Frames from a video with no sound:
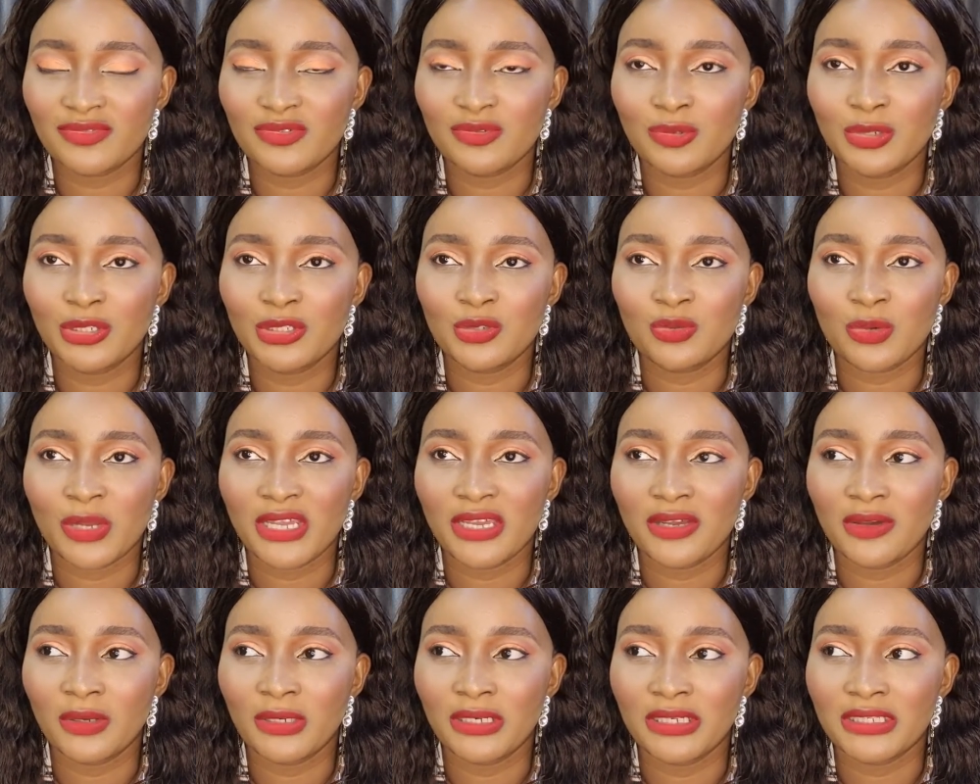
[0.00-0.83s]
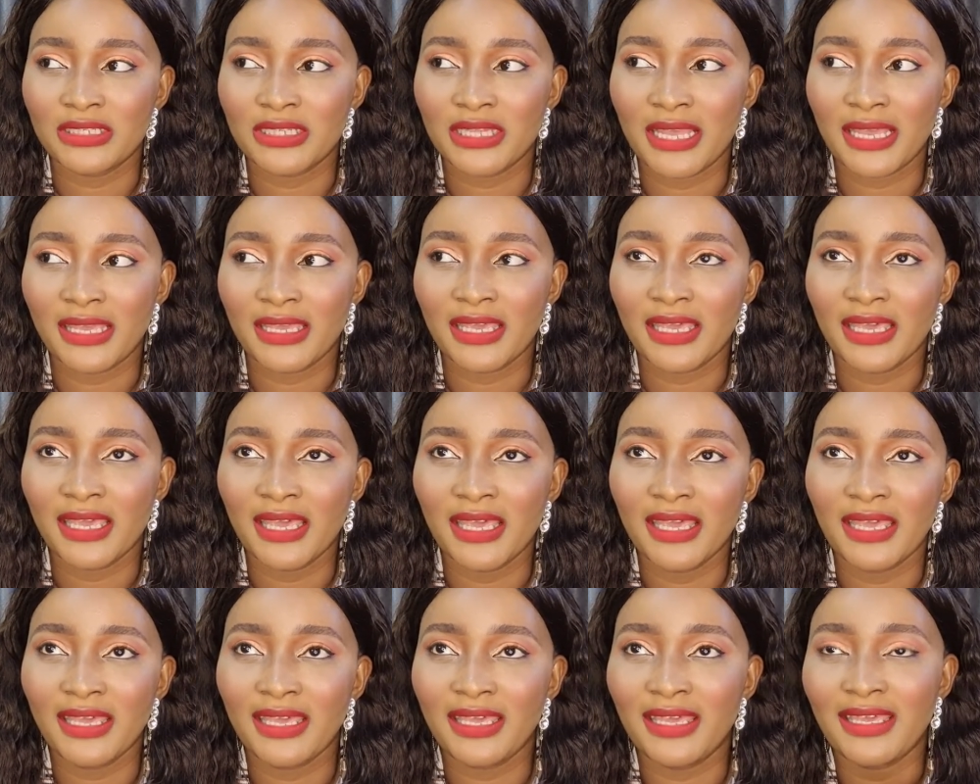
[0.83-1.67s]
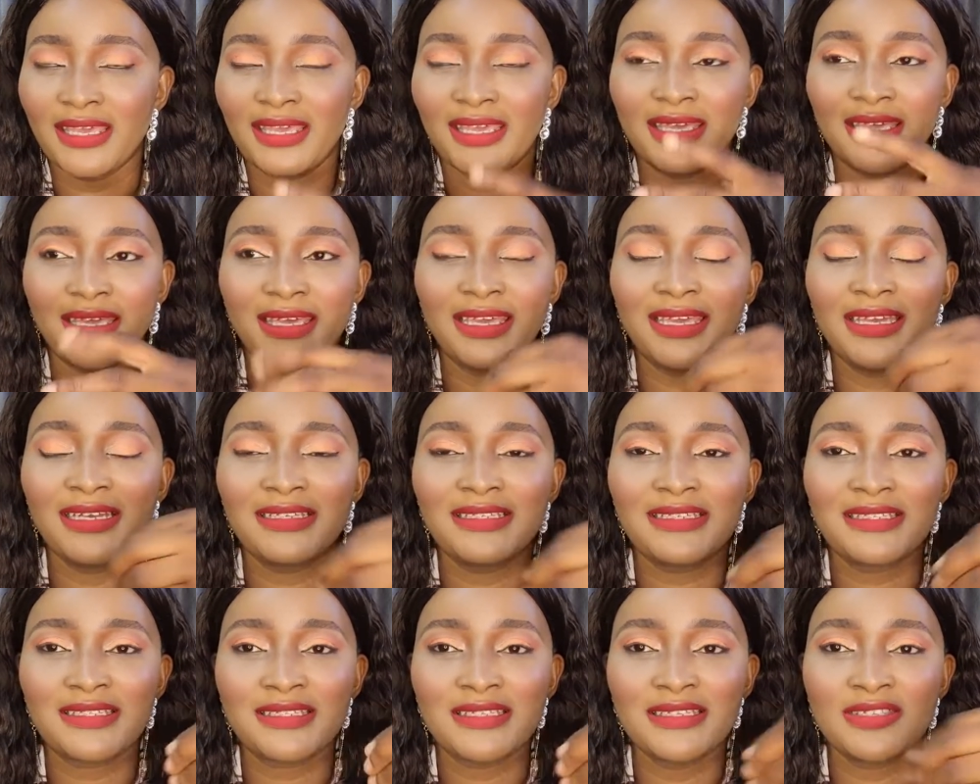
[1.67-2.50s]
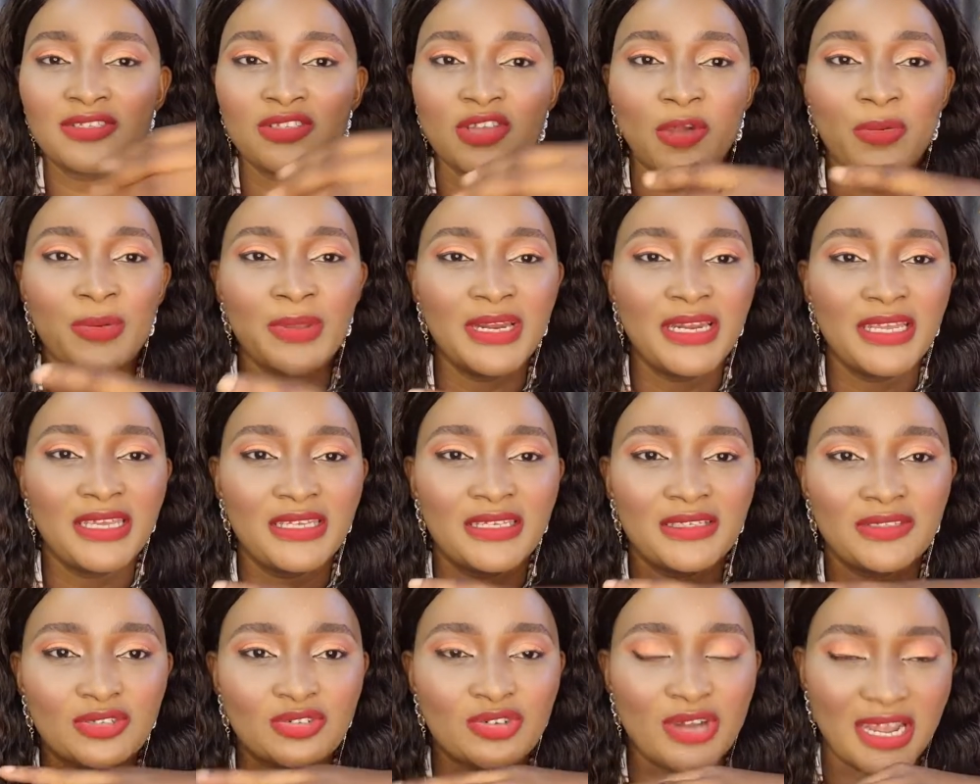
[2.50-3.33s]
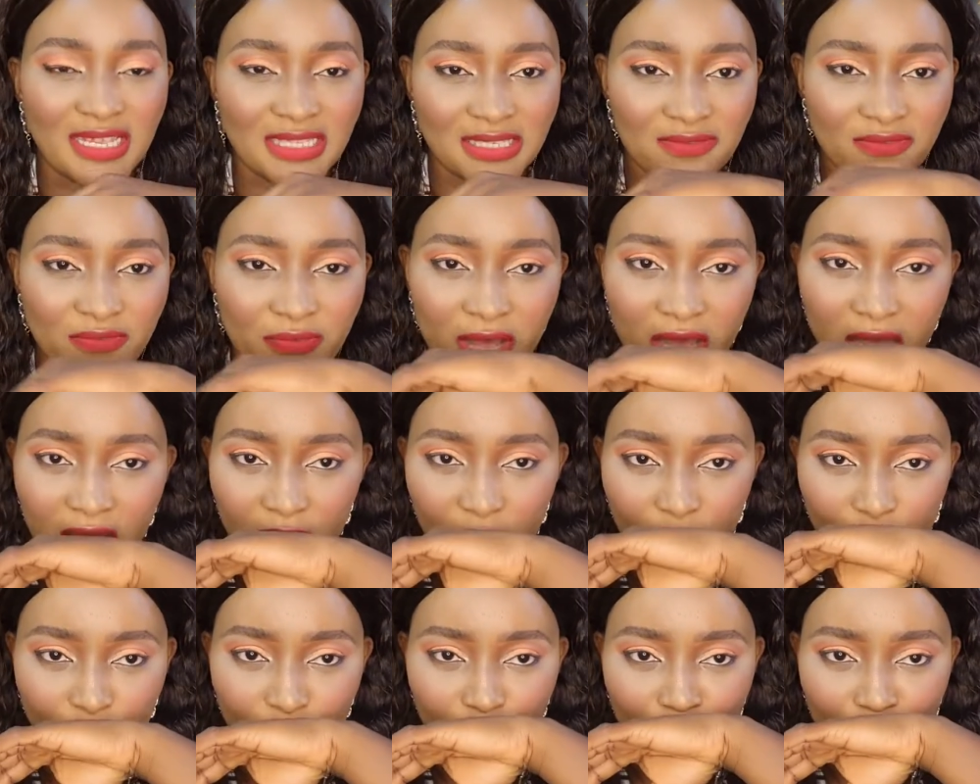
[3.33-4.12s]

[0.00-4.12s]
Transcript: what do I call it, like it's it's not really transfer.